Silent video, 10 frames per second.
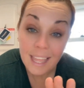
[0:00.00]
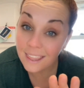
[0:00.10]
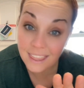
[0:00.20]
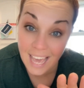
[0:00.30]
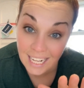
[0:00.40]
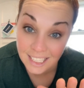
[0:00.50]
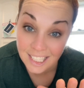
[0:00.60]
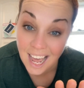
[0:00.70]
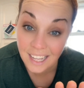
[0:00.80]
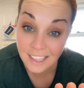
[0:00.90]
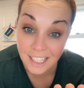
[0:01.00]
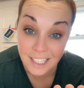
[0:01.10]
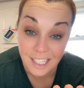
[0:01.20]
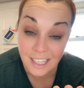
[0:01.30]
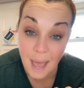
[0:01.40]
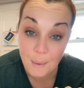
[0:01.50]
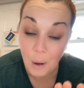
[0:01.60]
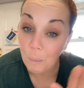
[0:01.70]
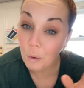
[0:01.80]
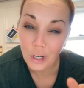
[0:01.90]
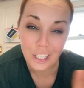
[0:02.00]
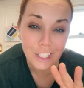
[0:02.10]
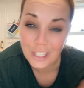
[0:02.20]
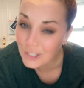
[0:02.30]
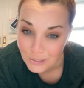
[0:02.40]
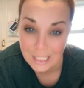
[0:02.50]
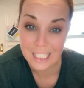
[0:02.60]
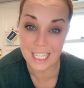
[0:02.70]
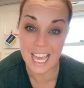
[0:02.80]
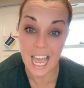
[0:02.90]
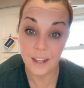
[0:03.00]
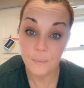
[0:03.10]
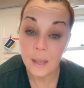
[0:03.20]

that's not the dilemma. We're used to that.